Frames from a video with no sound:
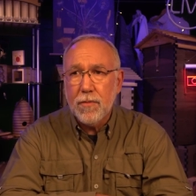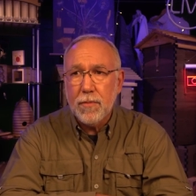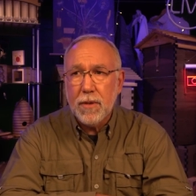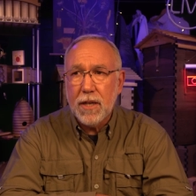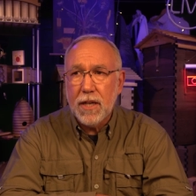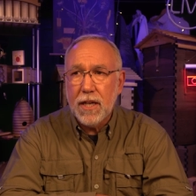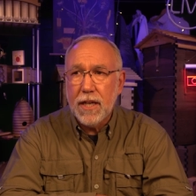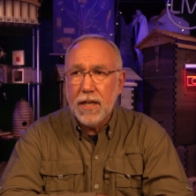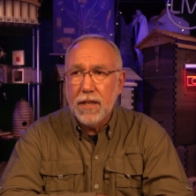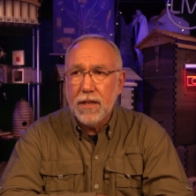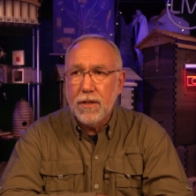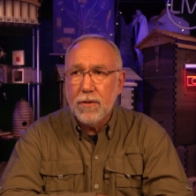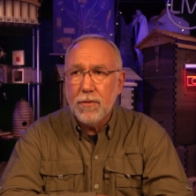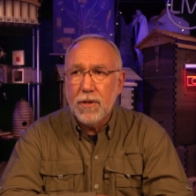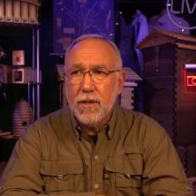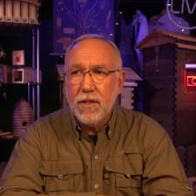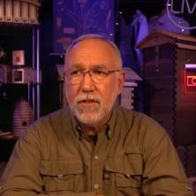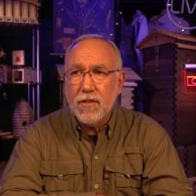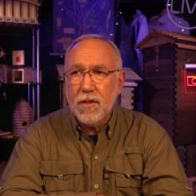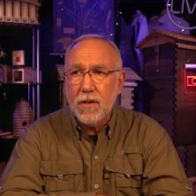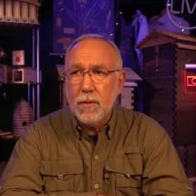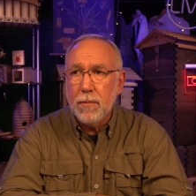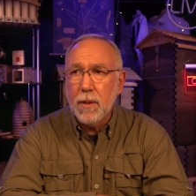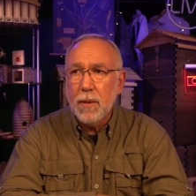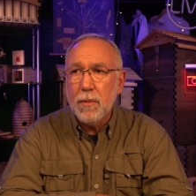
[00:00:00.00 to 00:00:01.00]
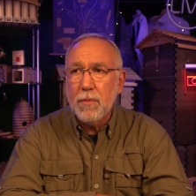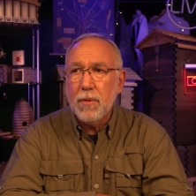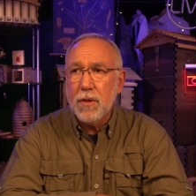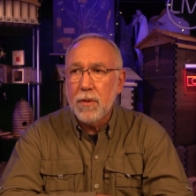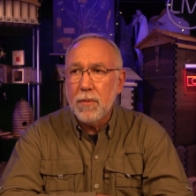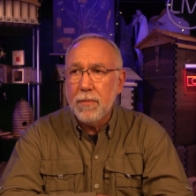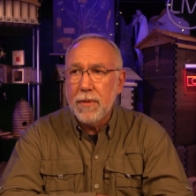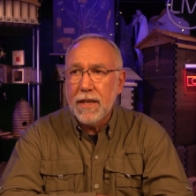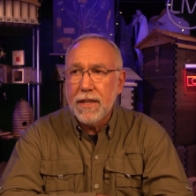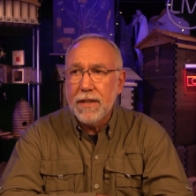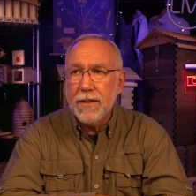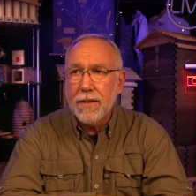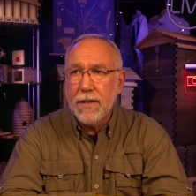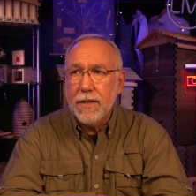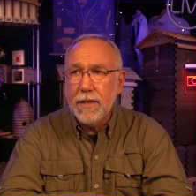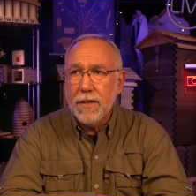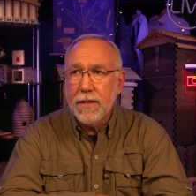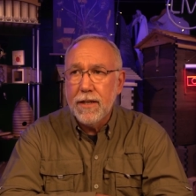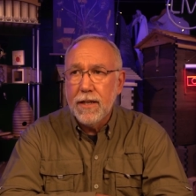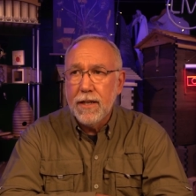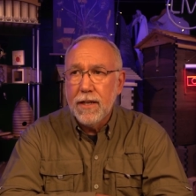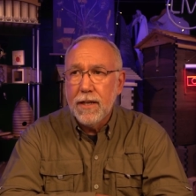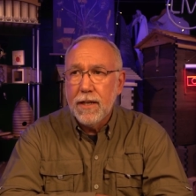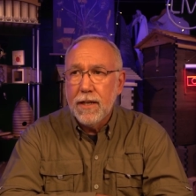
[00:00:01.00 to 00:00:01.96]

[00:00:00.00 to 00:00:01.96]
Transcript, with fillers: mind that wants to come up with a method